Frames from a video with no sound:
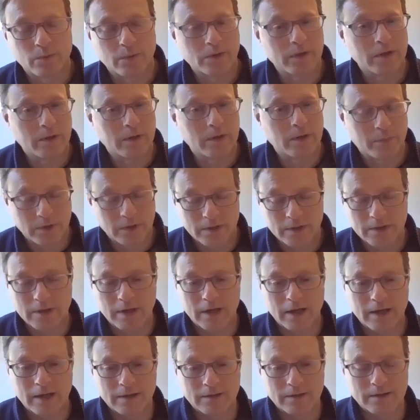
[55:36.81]
I really
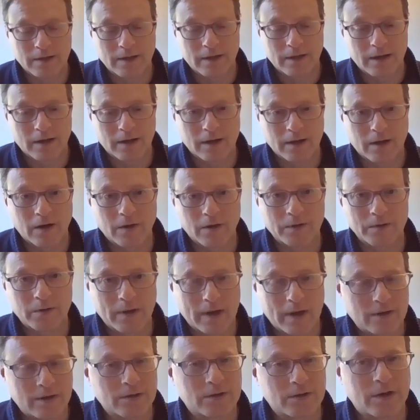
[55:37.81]
appreciate all that
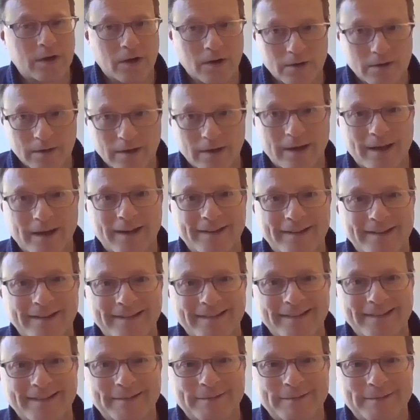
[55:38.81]
you had to share today.